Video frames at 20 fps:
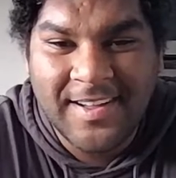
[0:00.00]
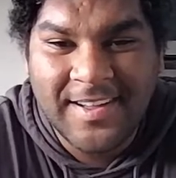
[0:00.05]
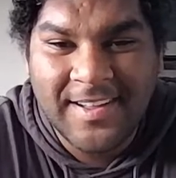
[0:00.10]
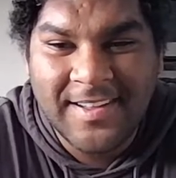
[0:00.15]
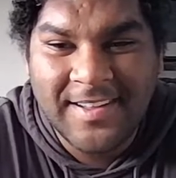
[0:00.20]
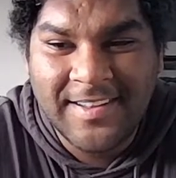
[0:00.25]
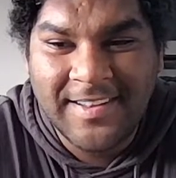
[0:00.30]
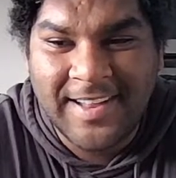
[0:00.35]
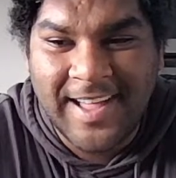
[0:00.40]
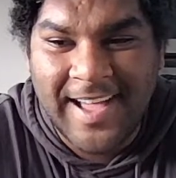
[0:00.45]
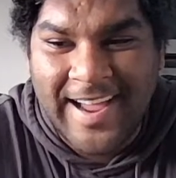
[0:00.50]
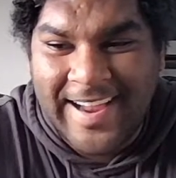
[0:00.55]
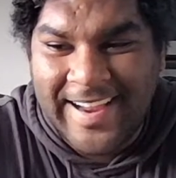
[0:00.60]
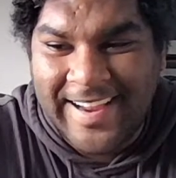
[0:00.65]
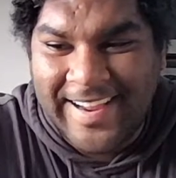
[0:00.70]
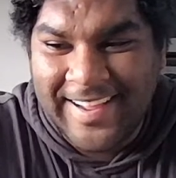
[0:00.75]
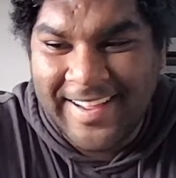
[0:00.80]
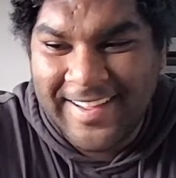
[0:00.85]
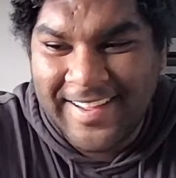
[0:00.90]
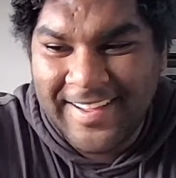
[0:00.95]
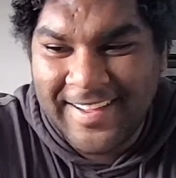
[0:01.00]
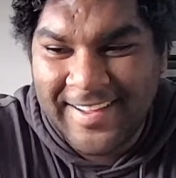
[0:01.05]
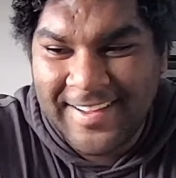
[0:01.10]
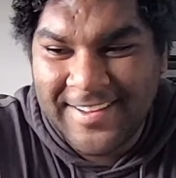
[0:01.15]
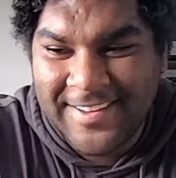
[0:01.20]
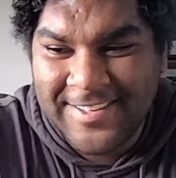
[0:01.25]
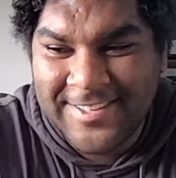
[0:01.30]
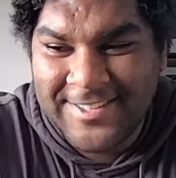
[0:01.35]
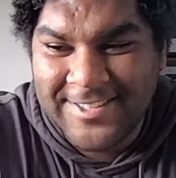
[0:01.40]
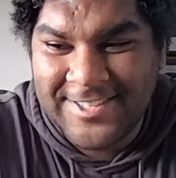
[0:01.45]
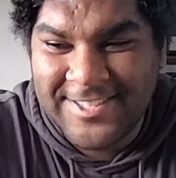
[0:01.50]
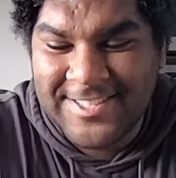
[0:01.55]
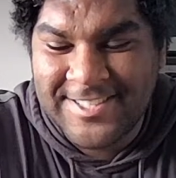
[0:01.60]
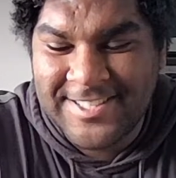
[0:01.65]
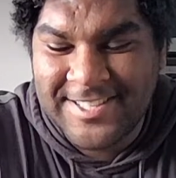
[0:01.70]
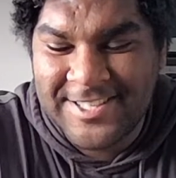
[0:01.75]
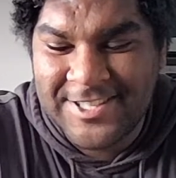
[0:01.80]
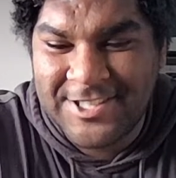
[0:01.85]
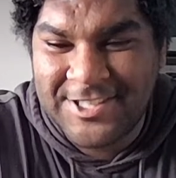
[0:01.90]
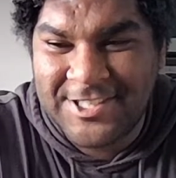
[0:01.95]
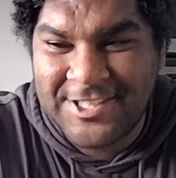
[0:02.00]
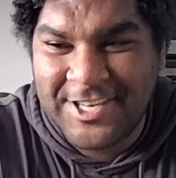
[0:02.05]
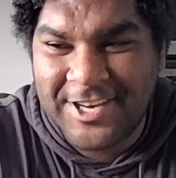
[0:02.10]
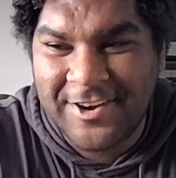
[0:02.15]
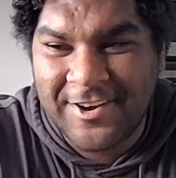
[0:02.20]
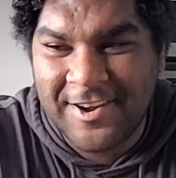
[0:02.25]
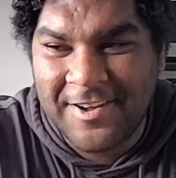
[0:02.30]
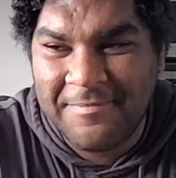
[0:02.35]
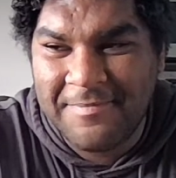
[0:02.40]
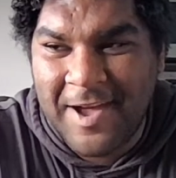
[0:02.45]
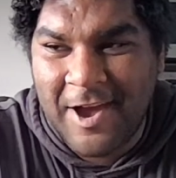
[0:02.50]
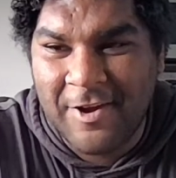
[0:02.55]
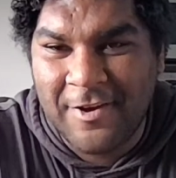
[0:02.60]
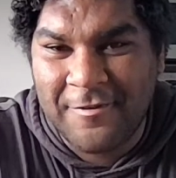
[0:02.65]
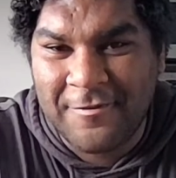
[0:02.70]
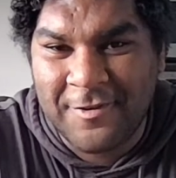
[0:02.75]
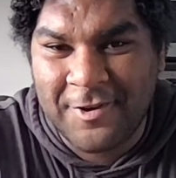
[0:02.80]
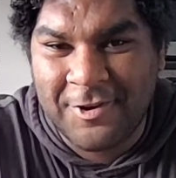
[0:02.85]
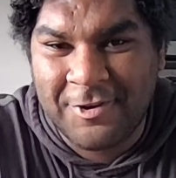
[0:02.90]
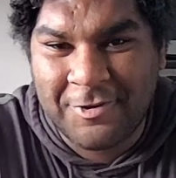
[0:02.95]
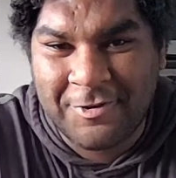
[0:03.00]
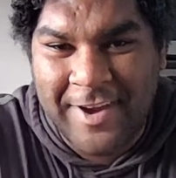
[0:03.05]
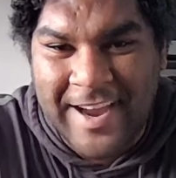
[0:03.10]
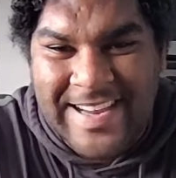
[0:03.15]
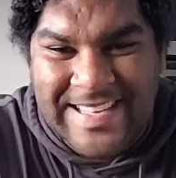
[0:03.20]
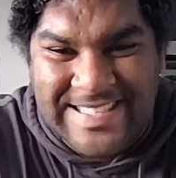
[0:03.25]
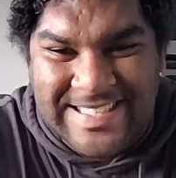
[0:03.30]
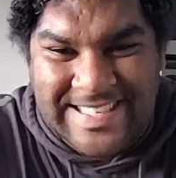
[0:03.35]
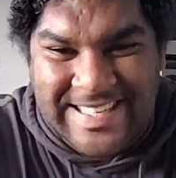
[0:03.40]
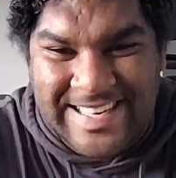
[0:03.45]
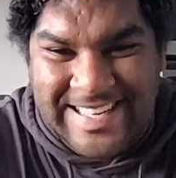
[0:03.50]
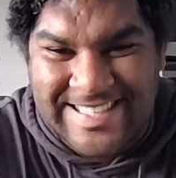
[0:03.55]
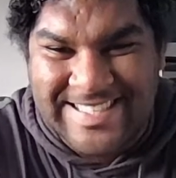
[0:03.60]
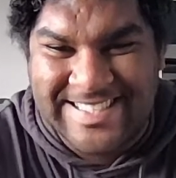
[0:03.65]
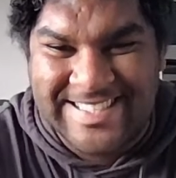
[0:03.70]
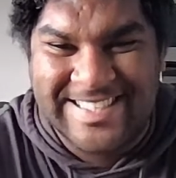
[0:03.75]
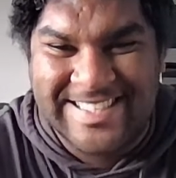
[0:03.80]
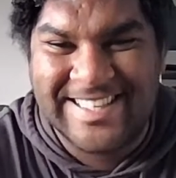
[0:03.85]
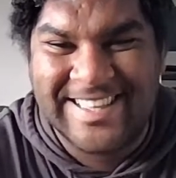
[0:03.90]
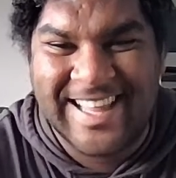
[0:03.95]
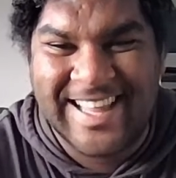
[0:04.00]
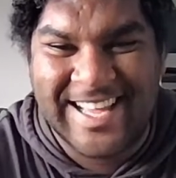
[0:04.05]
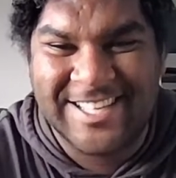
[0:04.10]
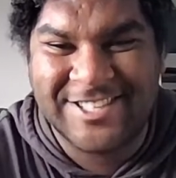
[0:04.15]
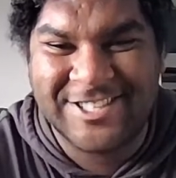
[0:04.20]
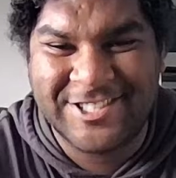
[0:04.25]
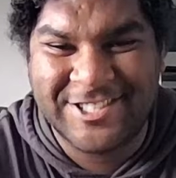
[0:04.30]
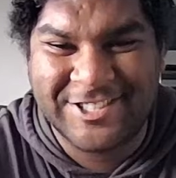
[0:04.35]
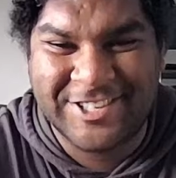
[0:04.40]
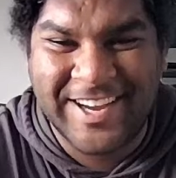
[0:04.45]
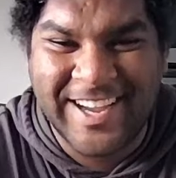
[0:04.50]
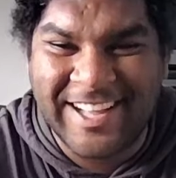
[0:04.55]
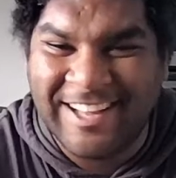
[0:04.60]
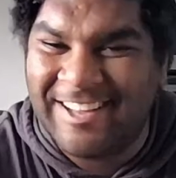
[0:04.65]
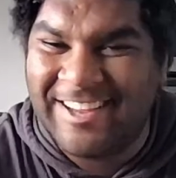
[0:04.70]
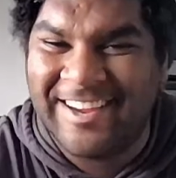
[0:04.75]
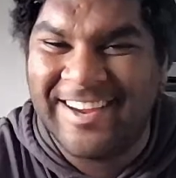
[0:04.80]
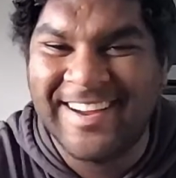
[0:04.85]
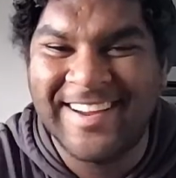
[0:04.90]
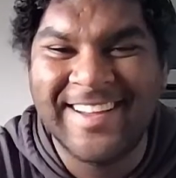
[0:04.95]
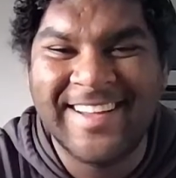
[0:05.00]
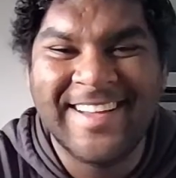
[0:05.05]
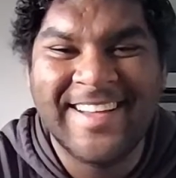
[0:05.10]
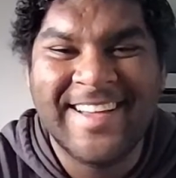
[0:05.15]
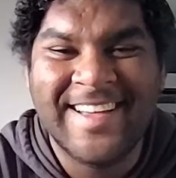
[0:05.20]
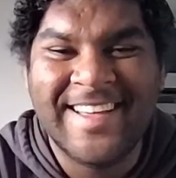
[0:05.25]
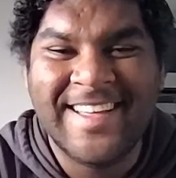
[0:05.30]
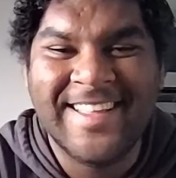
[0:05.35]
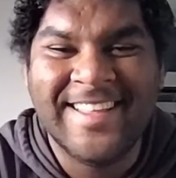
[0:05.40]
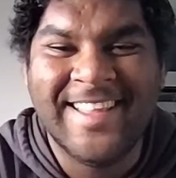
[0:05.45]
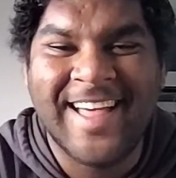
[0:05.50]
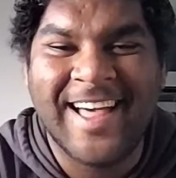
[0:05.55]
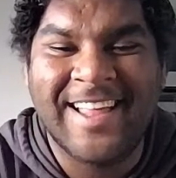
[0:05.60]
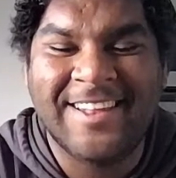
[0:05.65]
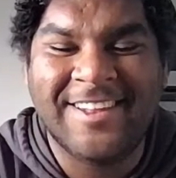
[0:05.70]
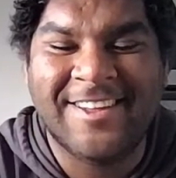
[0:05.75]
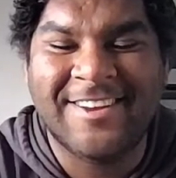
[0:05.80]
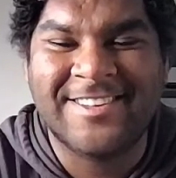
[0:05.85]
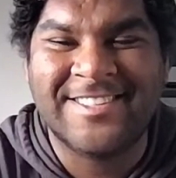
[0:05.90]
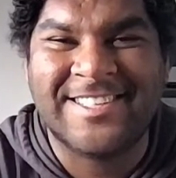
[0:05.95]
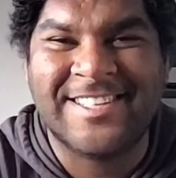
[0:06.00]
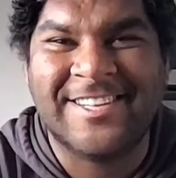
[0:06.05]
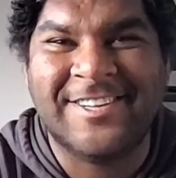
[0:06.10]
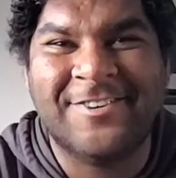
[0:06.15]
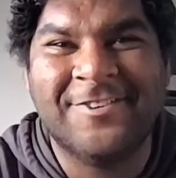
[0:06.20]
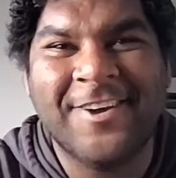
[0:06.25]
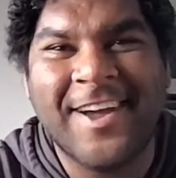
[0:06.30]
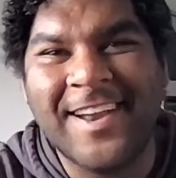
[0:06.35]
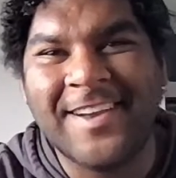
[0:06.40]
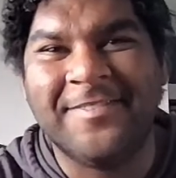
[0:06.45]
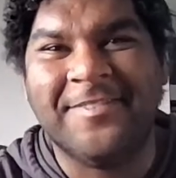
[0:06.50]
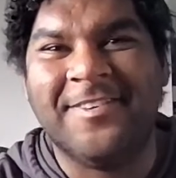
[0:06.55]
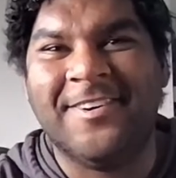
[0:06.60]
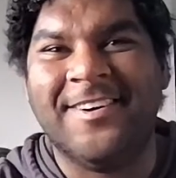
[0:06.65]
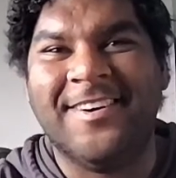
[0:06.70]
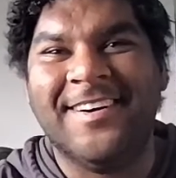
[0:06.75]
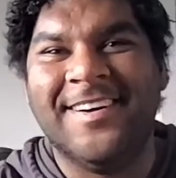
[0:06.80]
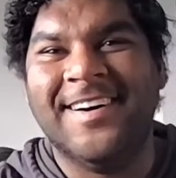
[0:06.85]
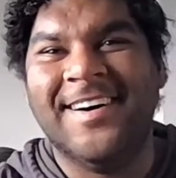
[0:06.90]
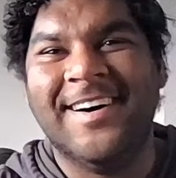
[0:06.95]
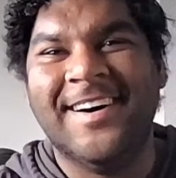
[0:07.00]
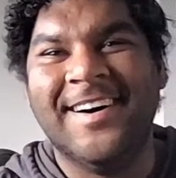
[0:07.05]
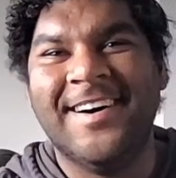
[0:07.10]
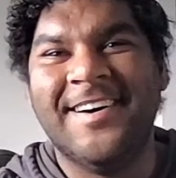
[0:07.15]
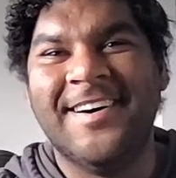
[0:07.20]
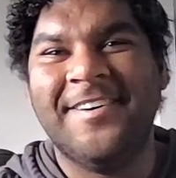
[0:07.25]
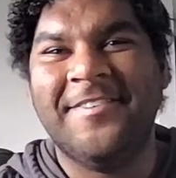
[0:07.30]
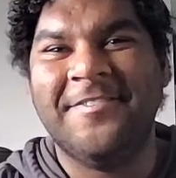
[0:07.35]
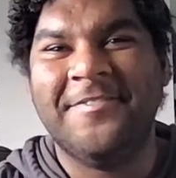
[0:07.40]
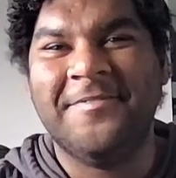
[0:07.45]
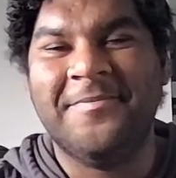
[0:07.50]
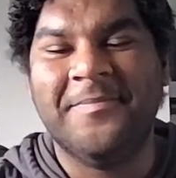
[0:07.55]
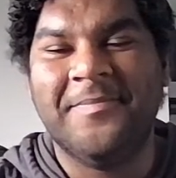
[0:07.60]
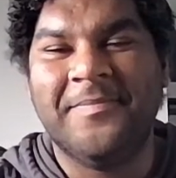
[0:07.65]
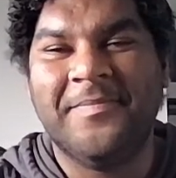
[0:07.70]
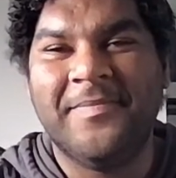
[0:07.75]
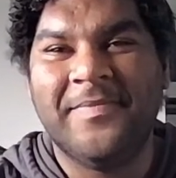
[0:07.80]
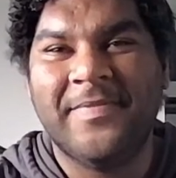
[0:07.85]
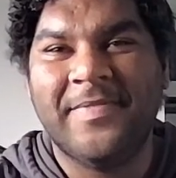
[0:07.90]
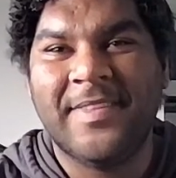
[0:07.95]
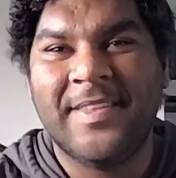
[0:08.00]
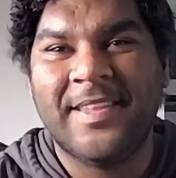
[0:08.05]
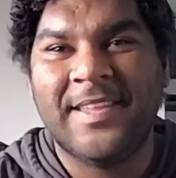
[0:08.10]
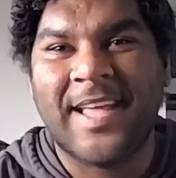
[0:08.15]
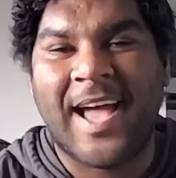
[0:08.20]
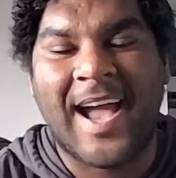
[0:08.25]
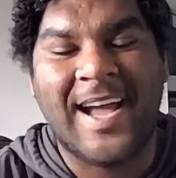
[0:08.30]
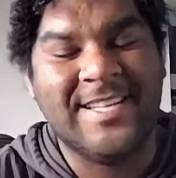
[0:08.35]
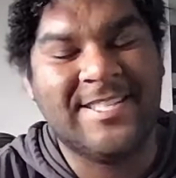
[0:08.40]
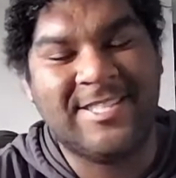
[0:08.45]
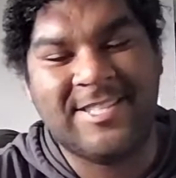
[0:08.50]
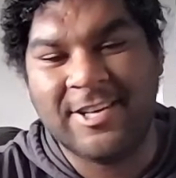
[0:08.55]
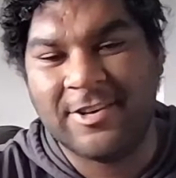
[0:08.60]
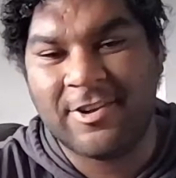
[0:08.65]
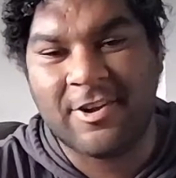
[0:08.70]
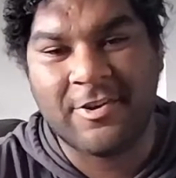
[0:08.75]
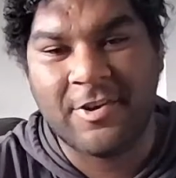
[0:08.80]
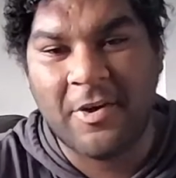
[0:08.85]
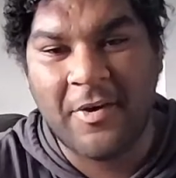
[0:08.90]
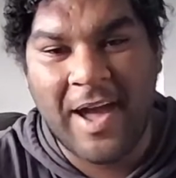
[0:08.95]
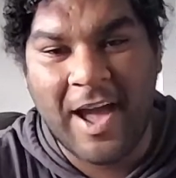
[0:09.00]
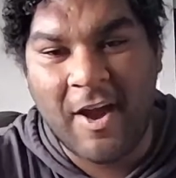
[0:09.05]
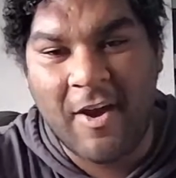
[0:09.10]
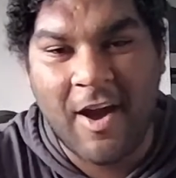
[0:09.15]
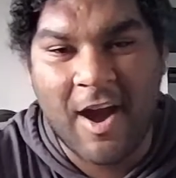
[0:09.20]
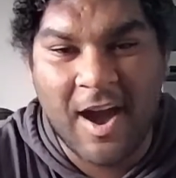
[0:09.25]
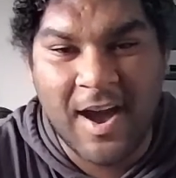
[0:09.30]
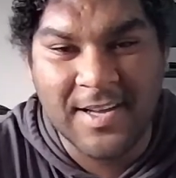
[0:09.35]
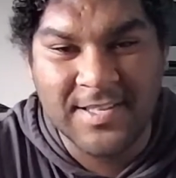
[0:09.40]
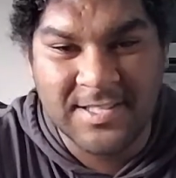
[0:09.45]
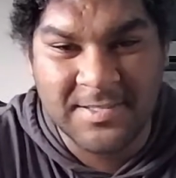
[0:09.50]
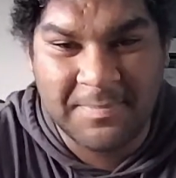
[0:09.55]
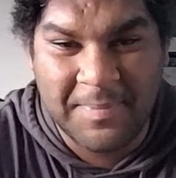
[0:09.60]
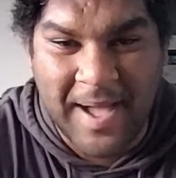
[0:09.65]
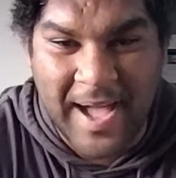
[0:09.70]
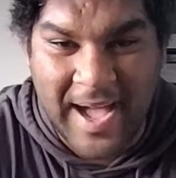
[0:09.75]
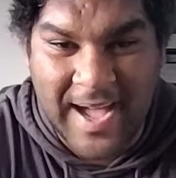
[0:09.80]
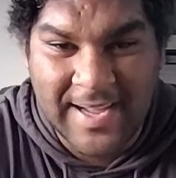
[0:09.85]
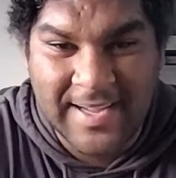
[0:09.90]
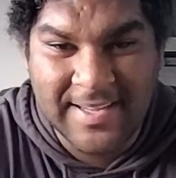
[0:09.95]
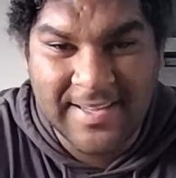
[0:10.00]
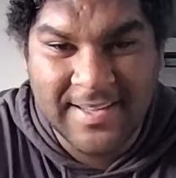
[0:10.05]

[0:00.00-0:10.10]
like, just the sheer amount of craziness in that trailer. That looked incredible. I still don't know how Han's back.